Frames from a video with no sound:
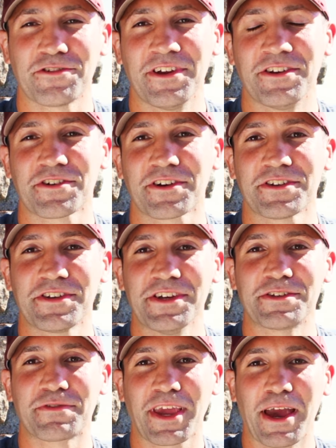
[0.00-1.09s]

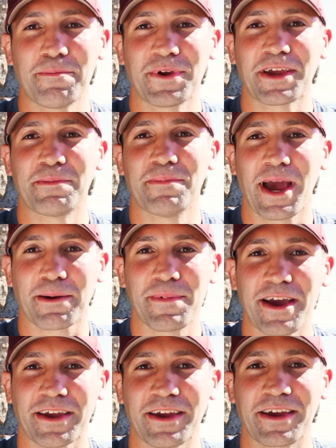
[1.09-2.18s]
intricacies of camping and
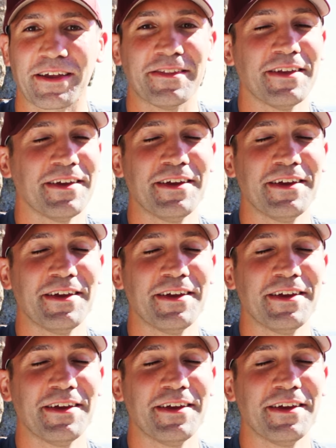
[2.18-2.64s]
backpacking and